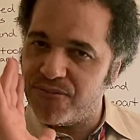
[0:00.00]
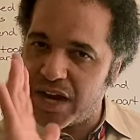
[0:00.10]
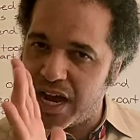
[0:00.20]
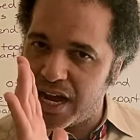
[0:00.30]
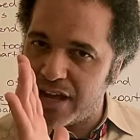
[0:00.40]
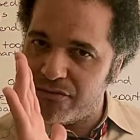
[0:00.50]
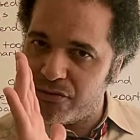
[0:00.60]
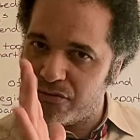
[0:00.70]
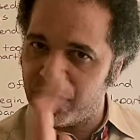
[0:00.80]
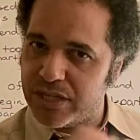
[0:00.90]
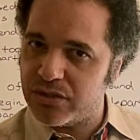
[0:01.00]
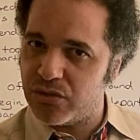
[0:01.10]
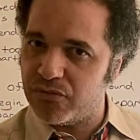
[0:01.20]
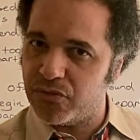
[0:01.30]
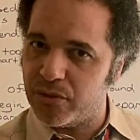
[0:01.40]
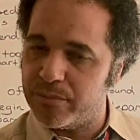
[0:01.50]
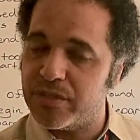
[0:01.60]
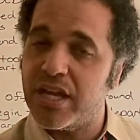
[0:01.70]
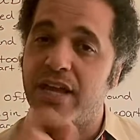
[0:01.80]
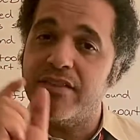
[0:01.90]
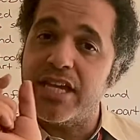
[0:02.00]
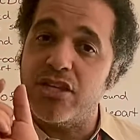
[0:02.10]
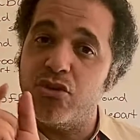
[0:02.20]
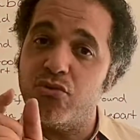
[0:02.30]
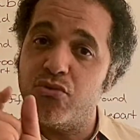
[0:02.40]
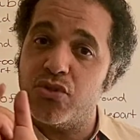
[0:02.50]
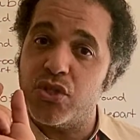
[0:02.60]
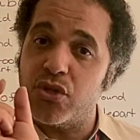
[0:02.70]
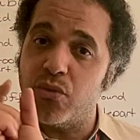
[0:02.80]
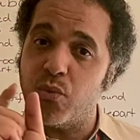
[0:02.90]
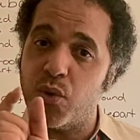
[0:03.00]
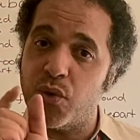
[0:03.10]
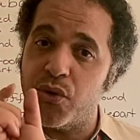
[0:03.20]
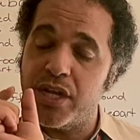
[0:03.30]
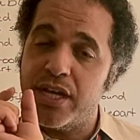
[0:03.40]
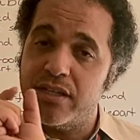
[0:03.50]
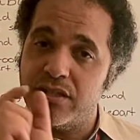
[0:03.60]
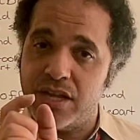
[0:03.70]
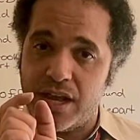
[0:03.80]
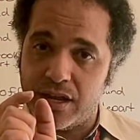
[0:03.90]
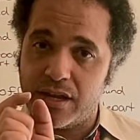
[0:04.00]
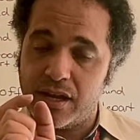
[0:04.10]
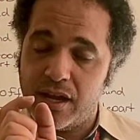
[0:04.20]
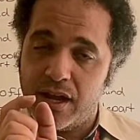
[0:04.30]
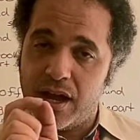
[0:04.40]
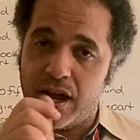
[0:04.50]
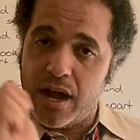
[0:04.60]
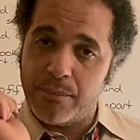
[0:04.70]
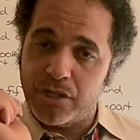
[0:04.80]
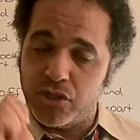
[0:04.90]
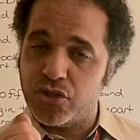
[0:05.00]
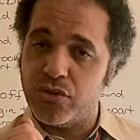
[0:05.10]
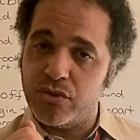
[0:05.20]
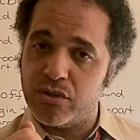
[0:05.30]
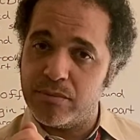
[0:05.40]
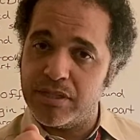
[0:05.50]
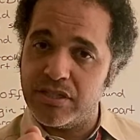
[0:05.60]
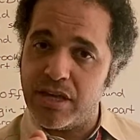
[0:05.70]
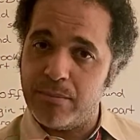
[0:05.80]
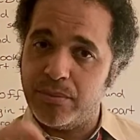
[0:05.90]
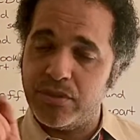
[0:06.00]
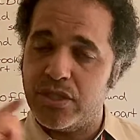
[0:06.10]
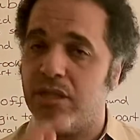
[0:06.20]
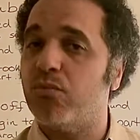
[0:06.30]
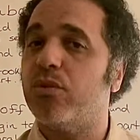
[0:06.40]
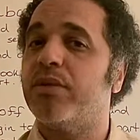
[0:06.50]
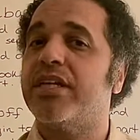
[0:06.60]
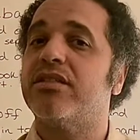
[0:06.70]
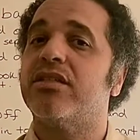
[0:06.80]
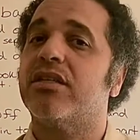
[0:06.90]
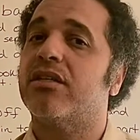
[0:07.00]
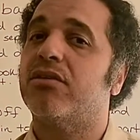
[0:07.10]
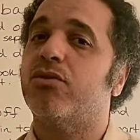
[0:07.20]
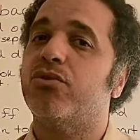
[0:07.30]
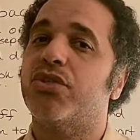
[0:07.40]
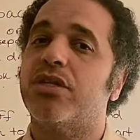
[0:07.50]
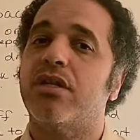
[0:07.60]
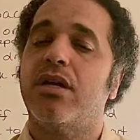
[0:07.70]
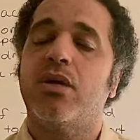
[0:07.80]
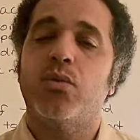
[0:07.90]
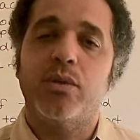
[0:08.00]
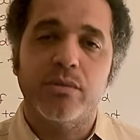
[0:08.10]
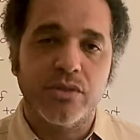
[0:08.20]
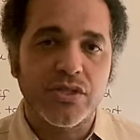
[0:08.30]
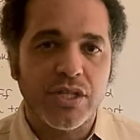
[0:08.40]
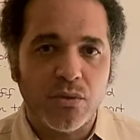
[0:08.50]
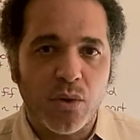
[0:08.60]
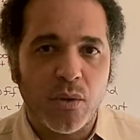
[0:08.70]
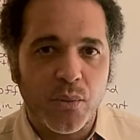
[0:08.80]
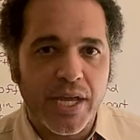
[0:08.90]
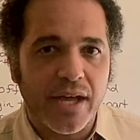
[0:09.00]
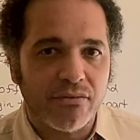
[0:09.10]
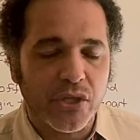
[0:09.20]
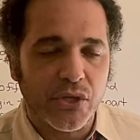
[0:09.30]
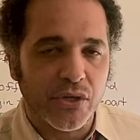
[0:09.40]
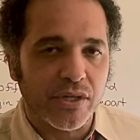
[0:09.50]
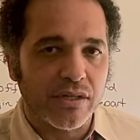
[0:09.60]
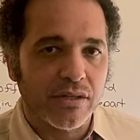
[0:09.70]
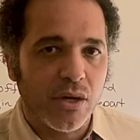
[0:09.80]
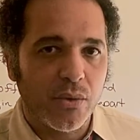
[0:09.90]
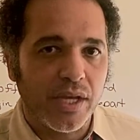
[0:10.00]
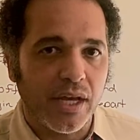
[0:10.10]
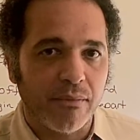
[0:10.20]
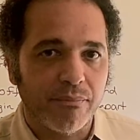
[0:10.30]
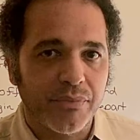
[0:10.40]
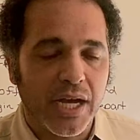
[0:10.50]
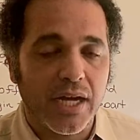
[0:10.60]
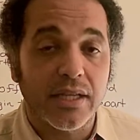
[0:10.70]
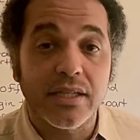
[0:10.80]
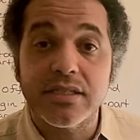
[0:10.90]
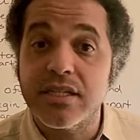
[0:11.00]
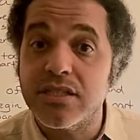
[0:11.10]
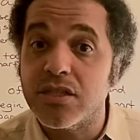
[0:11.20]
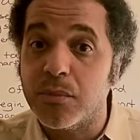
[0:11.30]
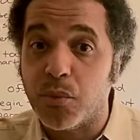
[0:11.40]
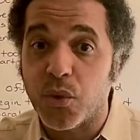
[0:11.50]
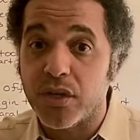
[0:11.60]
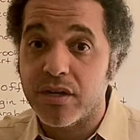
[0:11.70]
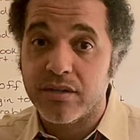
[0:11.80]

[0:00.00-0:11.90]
5 phrasal verbs that use the word take. I'm going to show you some examples, and then when we get to the conclusion, we will see what we have learned. Okay, let's get to the board.